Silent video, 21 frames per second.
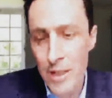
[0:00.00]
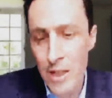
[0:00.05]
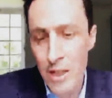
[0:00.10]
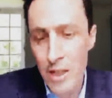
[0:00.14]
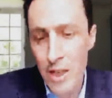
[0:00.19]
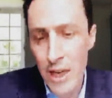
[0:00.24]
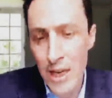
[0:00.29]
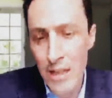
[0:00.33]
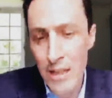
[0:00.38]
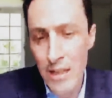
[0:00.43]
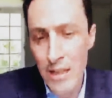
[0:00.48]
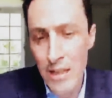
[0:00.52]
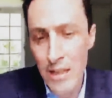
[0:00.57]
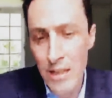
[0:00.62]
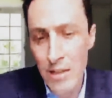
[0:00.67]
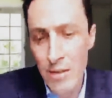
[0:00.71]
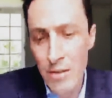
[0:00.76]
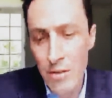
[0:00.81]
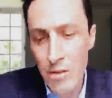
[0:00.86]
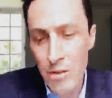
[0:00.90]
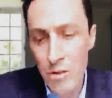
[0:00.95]
Again,
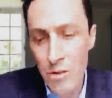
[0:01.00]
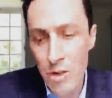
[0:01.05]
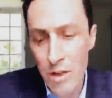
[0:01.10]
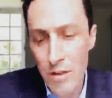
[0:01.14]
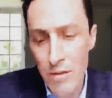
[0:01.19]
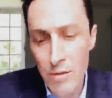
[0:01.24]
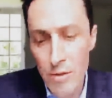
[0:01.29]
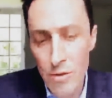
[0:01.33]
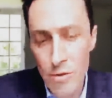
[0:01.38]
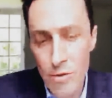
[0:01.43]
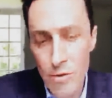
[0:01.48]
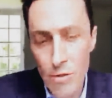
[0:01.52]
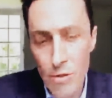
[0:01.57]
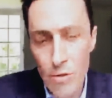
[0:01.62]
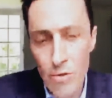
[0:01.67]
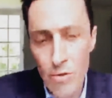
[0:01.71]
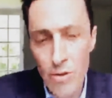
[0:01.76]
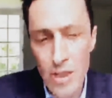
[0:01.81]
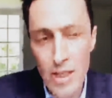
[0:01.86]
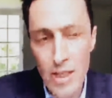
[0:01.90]
you have to know